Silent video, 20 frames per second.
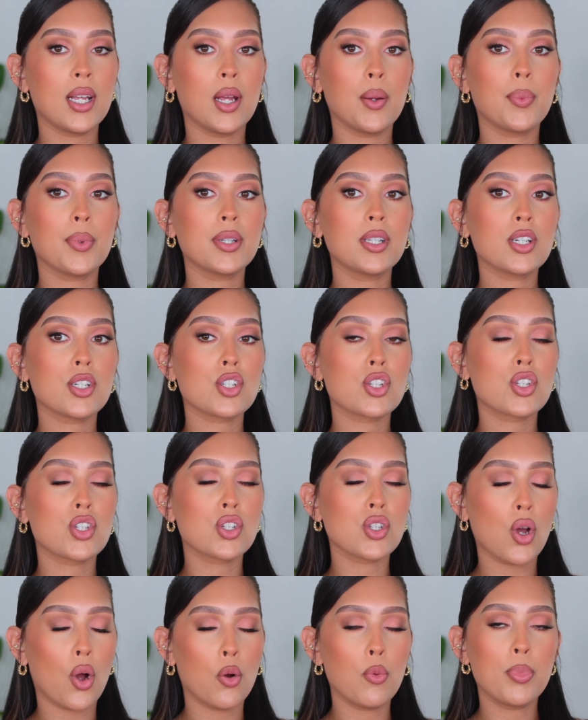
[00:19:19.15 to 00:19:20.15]
It would look
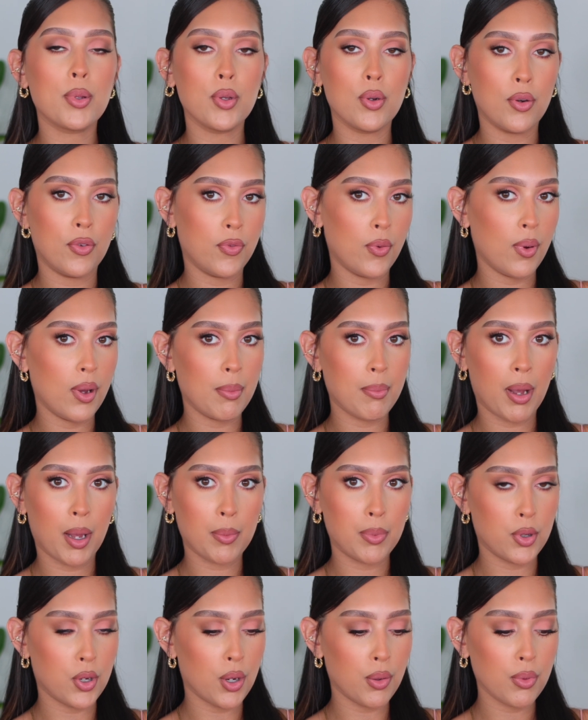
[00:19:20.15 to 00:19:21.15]
so beautiful in
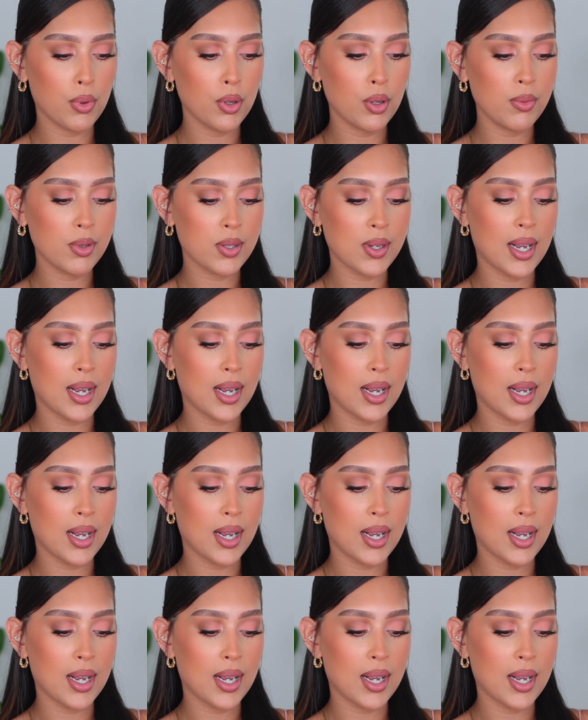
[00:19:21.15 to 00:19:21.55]
my beauty room.